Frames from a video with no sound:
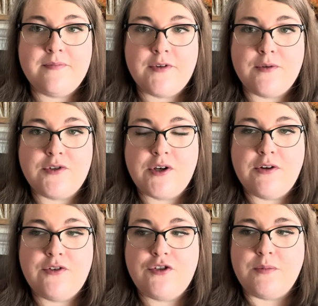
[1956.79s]
So
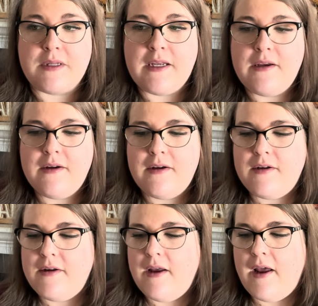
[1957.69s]
Cherries Jubilee.
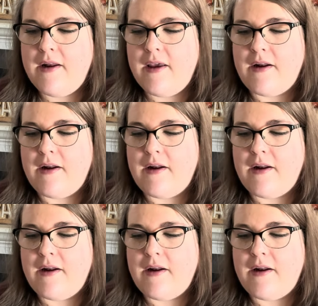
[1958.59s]
And again,